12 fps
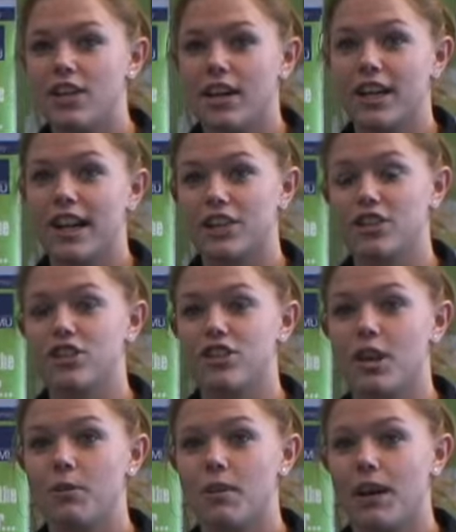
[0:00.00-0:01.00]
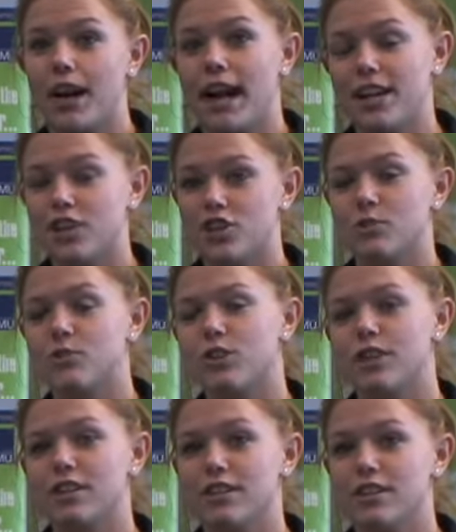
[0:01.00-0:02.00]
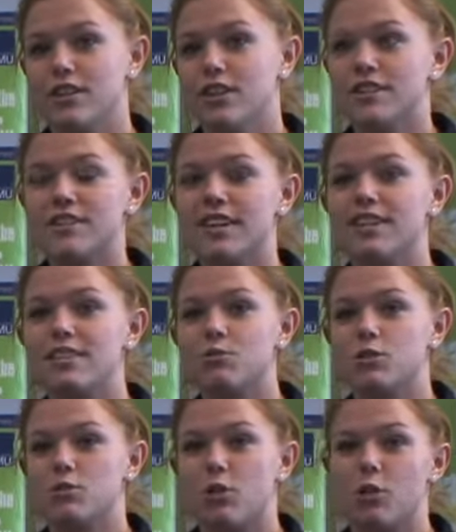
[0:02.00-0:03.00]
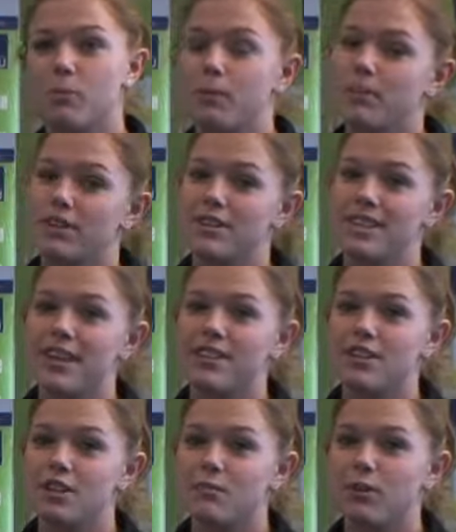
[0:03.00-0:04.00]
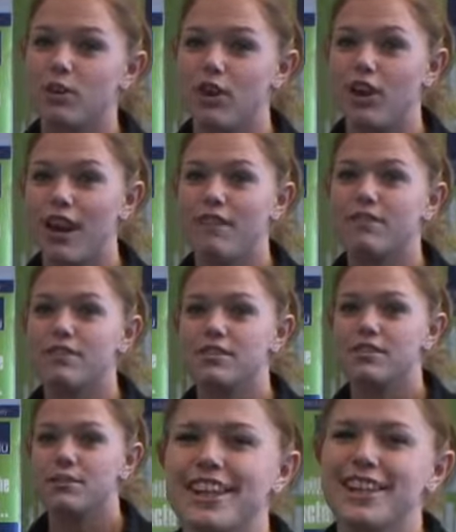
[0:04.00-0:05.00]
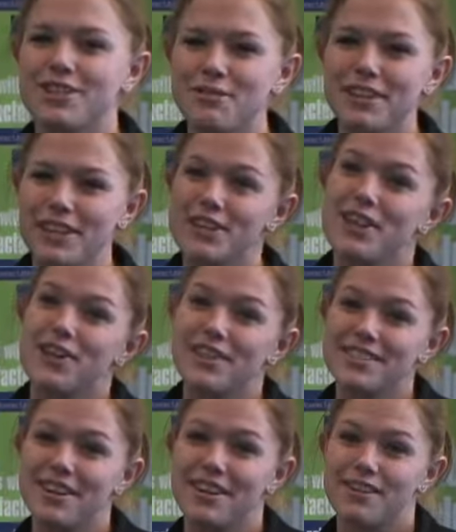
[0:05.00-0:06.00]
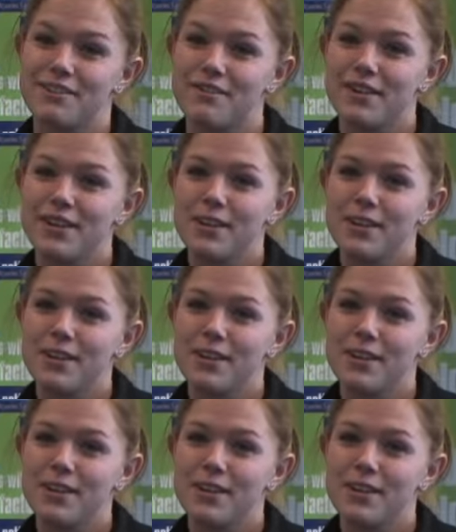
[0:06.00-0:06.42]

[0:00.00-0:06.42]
can actually show that I can do all these skills which other people can say they do but can't evidence it. You do think you know yourself